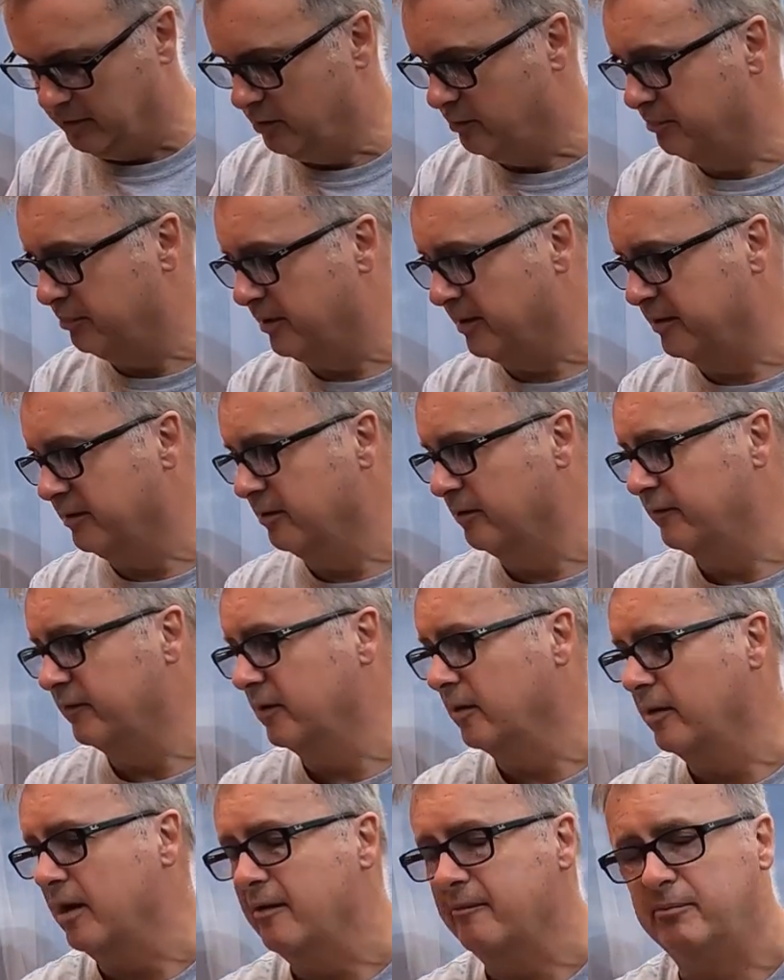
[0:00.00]
break off, and
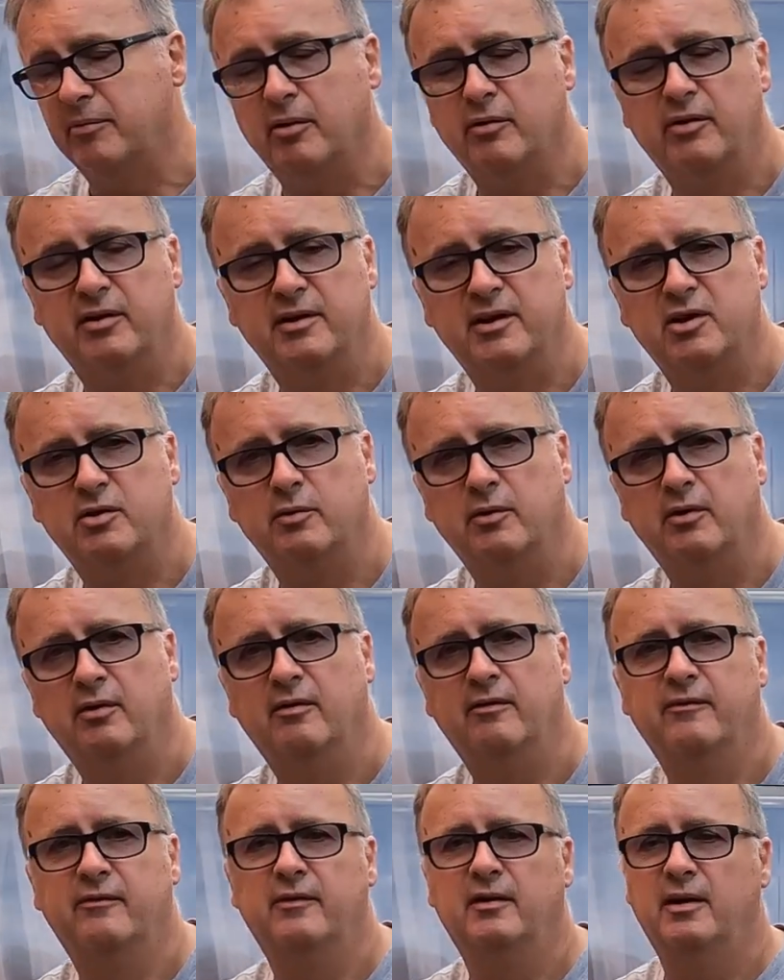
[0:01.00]
I have broken this one
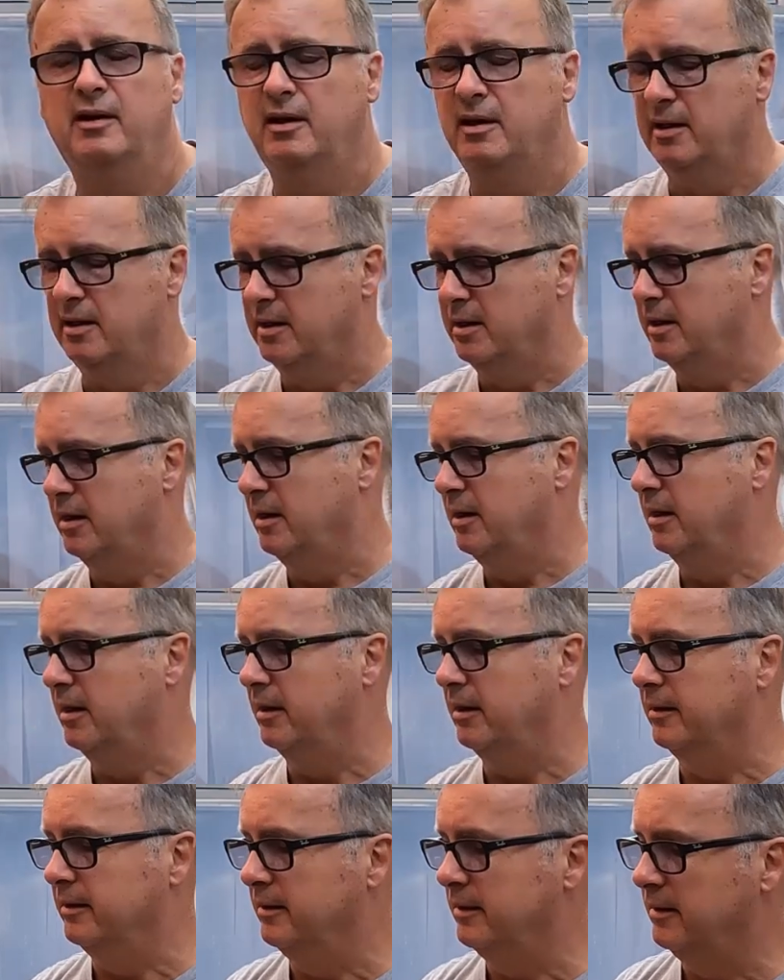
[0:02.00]
off.
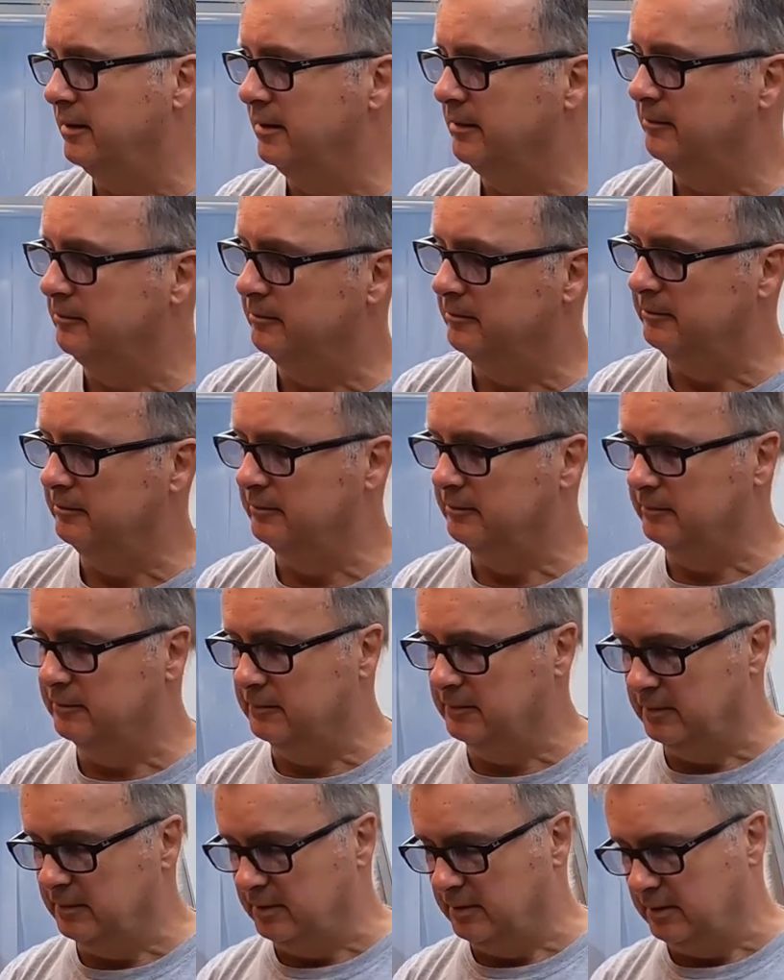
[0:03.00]
And
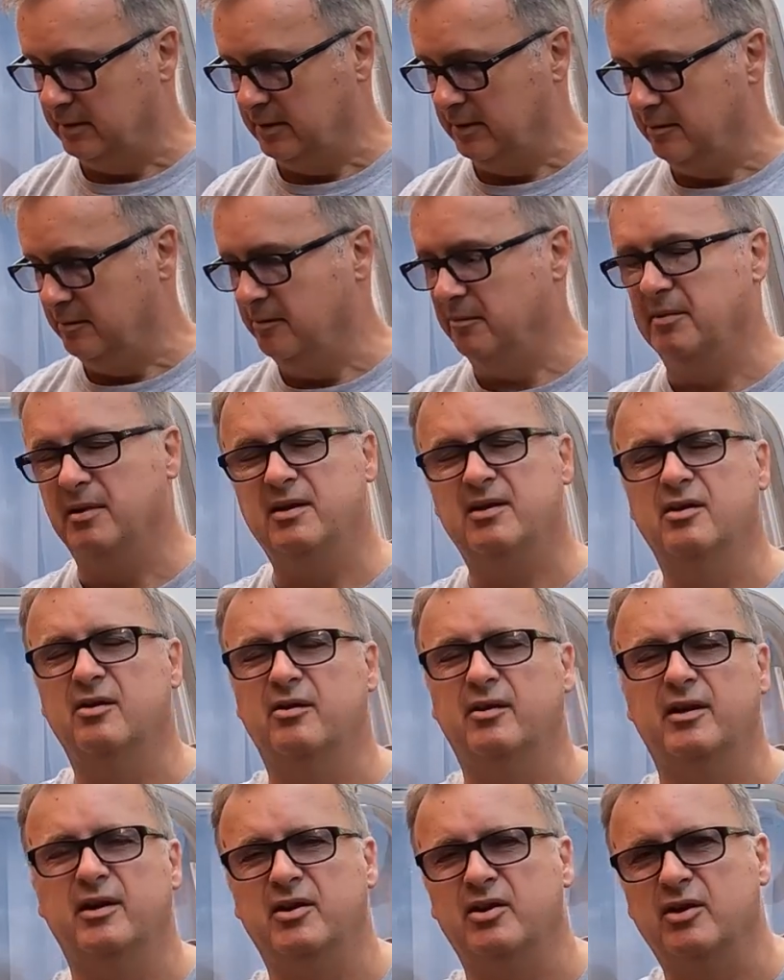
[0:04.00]
but it's not
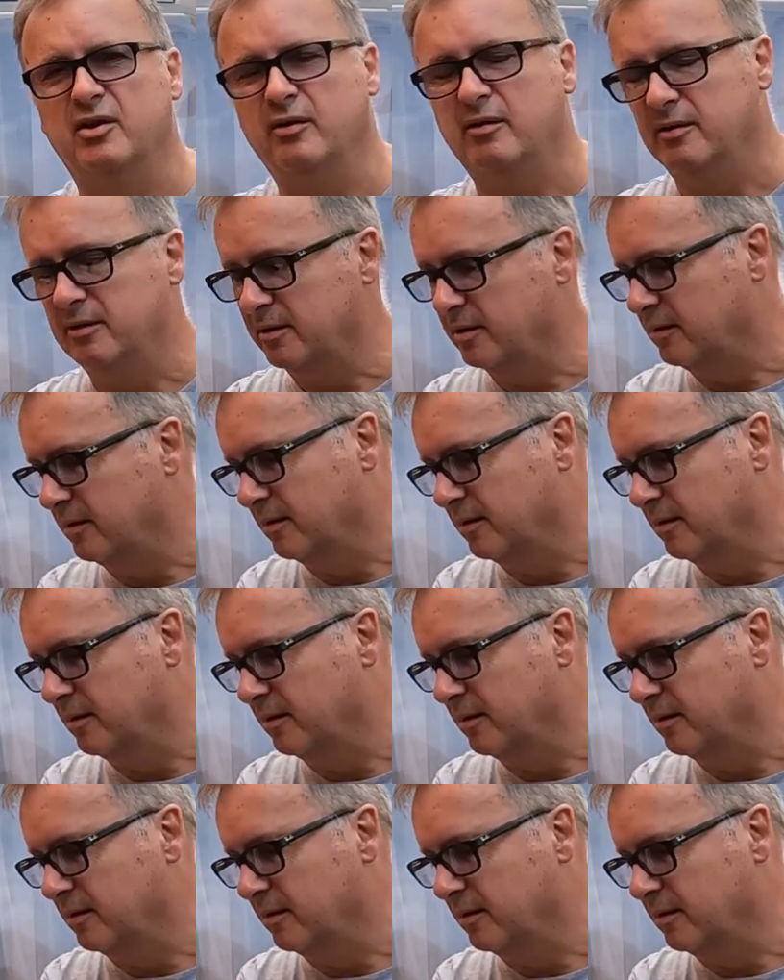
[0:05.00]
an issue.